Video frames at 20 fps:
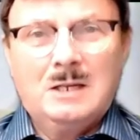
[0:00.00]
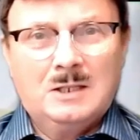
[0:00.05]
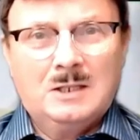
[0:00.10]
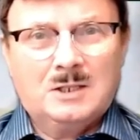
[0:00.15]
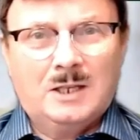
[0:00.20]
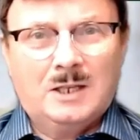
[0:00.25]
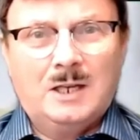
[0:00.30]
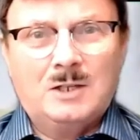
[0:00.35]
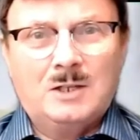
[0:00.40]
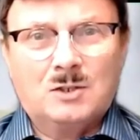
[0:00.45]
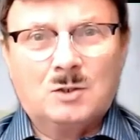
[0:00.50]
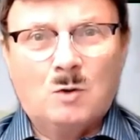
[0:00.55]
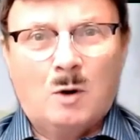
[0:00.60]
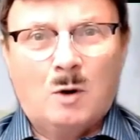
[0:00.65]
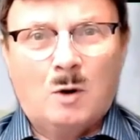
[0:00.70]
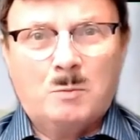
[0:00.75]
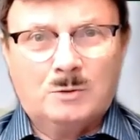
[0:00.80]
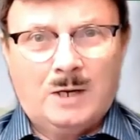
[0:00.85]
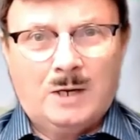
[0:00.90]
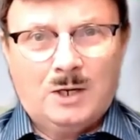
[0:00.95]
says
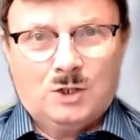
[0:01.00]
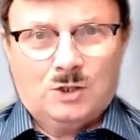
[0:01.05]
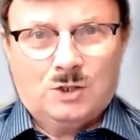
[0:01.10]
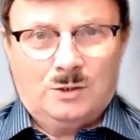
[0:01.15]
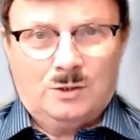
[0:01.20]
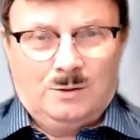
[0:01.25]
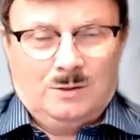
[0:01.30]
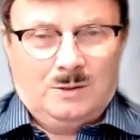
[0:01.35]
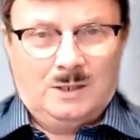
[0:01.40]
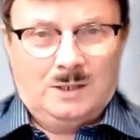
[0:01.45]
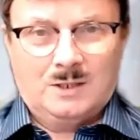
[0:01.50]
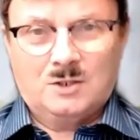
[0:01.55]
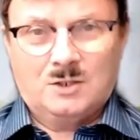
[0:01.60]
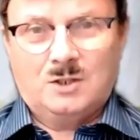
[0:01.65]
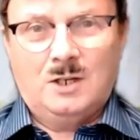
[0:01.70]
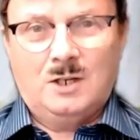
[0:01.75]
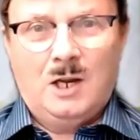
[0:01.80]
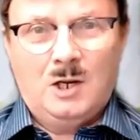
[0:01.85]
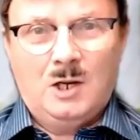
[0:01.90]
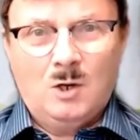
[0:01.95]
corporation, like
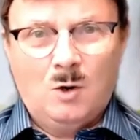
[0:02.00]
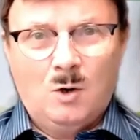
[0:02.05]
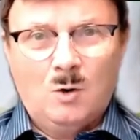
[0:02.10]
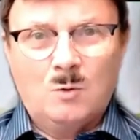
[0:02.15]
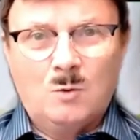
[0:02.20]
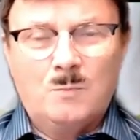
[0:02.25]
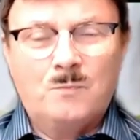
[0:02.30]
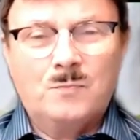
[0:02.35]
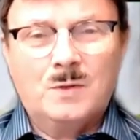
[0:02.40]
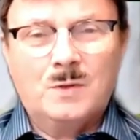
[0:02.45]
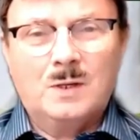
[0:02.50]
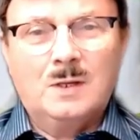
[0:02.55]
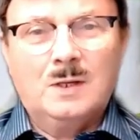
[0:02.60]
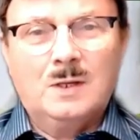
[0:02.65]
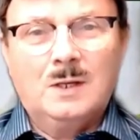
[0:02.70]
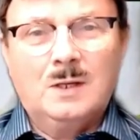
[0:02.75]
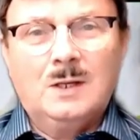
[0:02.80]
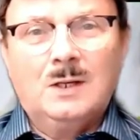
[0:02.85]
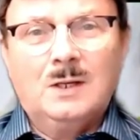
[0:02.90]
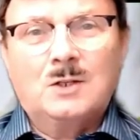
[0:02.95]
CEO.
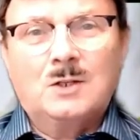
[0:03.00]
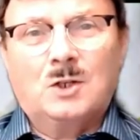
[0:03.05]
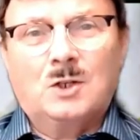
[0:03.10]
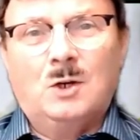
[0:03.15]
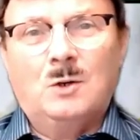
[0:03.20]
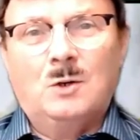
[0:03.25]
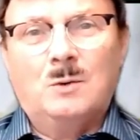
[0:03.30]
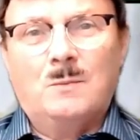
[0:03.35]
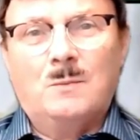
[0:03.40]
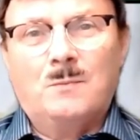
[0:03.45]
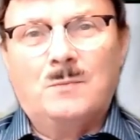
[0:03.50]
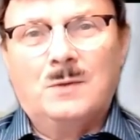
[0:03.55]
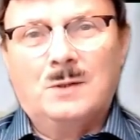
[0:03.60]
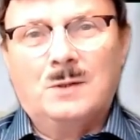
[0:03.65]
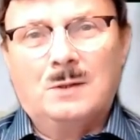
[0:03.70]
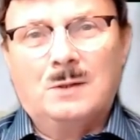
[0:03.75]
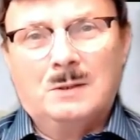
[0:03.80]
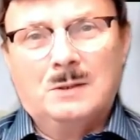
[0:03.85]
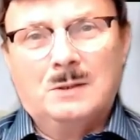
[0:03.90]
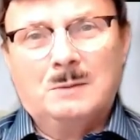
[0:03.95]
So
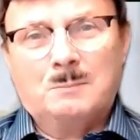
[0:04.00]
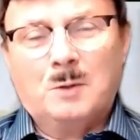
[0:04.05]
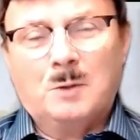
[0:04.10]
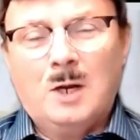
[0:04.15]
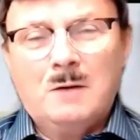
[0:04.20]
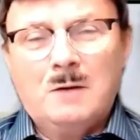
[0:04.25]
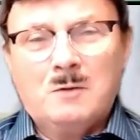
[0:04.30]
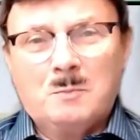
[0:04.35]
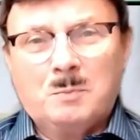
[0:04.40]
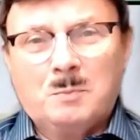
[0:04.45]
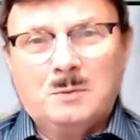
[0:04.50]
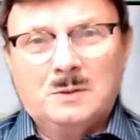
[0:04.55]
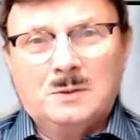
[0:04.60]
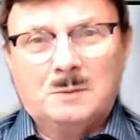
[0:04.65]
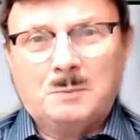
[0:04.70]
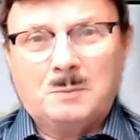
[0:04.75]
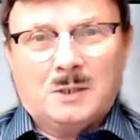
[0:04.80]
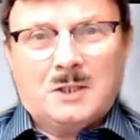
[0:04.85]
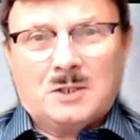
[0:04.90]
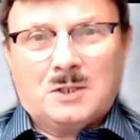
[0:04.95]
private, the
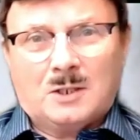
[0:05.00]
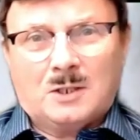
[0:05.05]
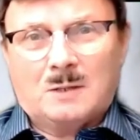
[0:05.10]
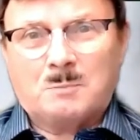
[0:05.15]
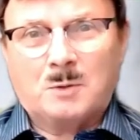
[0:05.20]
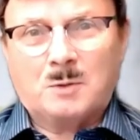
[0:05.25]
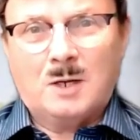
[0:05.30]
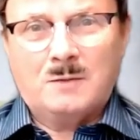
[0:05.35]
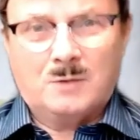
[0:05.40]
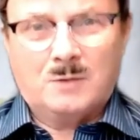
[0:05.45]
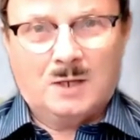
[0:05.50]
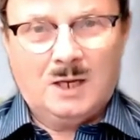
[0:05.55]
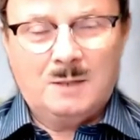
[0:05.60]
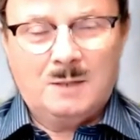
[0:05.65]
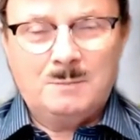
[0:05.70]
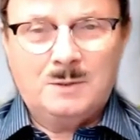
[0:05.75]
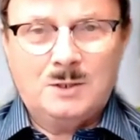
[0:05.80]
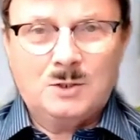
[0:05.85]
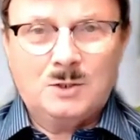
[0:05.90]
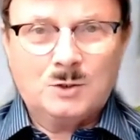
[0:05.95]
police are private
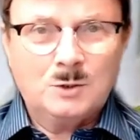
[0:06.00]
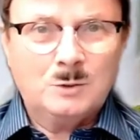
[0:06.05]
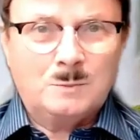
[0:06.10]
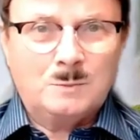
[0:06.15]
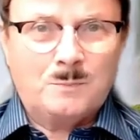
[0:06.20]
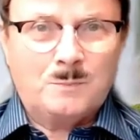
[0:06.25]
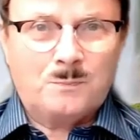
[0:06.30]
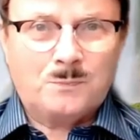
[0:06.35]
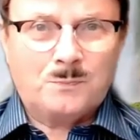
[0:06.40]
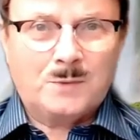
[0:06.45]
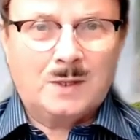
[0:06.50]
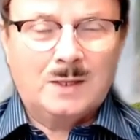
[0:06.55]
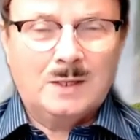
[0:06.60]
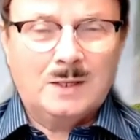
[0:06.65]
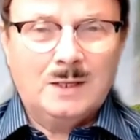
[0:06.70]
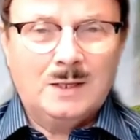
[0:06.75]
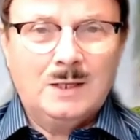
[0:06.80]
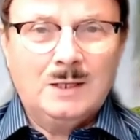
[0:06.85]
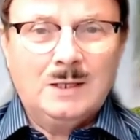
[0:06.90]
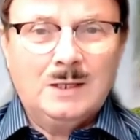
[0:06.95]
companies too.
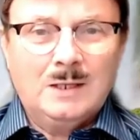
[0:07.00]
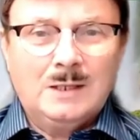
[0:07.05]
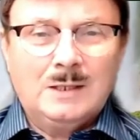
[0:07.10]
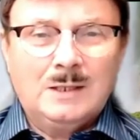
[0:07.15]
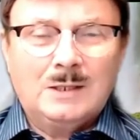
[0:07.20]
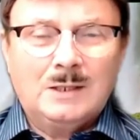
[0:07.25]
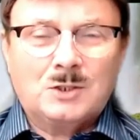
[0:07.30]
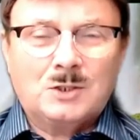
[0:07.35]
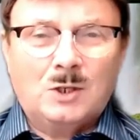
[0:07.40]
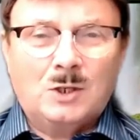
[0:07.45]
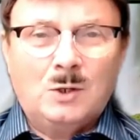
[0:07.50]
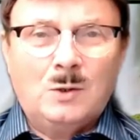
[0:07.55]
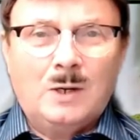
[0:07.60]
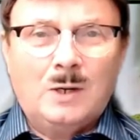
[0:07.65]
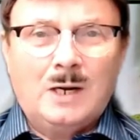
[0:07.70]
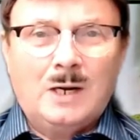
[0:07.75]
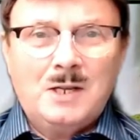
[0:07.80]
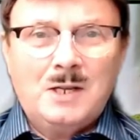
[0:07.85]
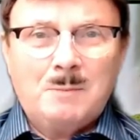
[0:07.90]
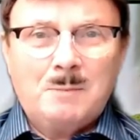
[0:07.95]
So
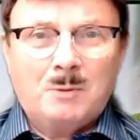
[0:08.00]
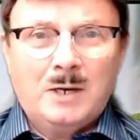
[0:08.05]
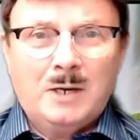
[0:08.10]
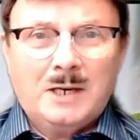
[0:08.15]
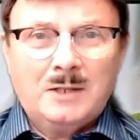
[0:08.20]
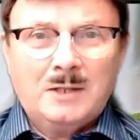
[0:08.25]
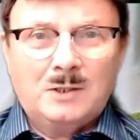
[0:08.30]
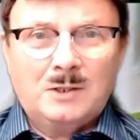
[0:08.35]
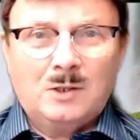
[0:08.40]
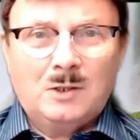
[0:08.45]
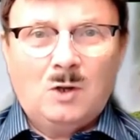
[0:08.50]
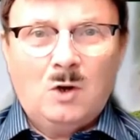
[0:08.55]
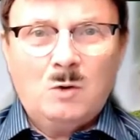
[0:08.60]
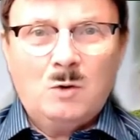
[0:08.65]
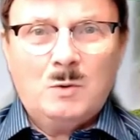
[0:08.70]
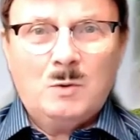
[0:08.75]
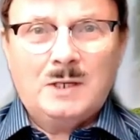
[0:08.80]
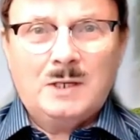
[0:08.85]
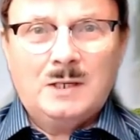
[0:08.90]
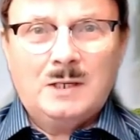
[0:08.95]
are they breaking the law
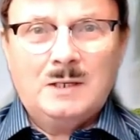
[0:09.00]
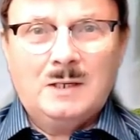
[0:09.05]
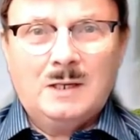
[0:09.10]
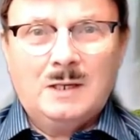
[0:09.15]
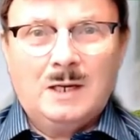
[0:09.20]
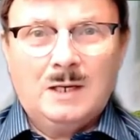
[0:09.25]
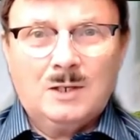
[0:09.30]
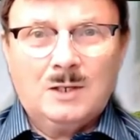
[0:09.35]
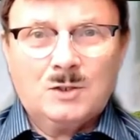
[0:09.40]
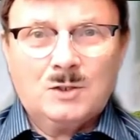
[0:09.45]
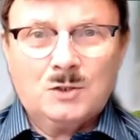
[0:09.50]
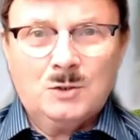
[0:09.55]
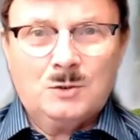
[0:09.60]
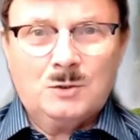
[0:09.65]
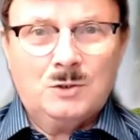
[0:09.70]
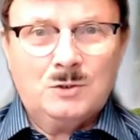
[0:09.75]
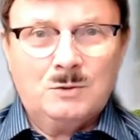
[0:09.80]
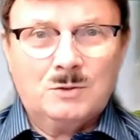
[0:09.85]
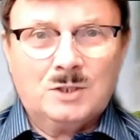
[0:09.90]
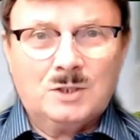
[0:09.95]
when they ask you to
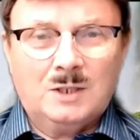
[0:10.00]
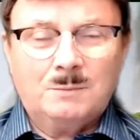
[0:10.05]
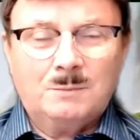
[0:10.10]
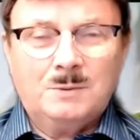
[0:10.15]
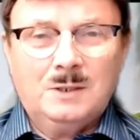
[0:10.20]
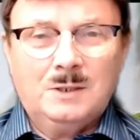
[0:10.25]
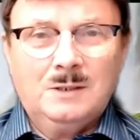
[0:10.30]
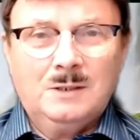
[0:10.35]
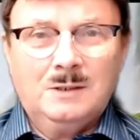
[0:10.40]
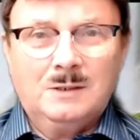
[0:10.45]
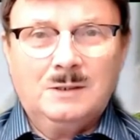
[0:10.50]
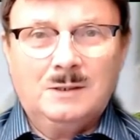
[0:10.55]
do something?